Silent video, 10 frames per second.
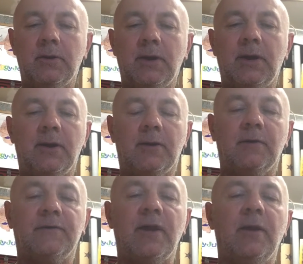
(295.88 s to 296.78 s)
and like
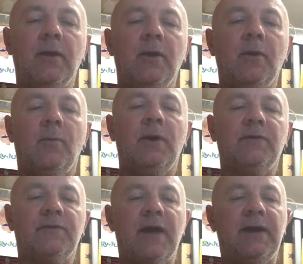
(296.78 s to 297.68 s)
I say,
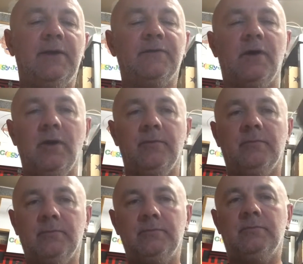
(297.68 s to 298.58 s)
once that is on,
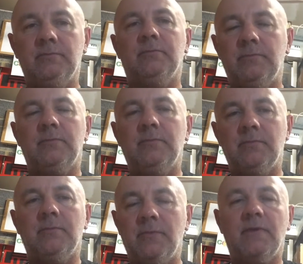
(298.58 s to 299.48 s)

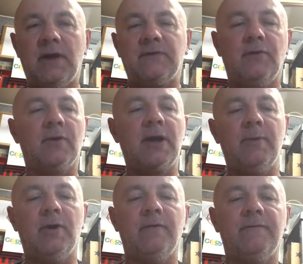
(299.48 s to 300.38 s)
that's not
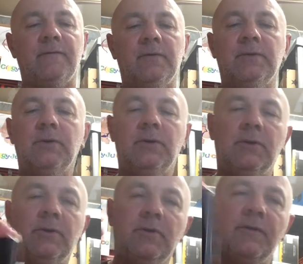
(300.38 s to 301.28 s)
coming off.
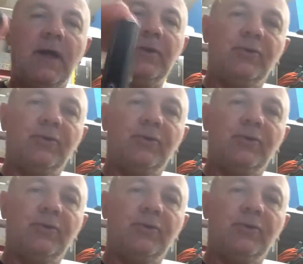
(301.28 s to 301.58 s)
That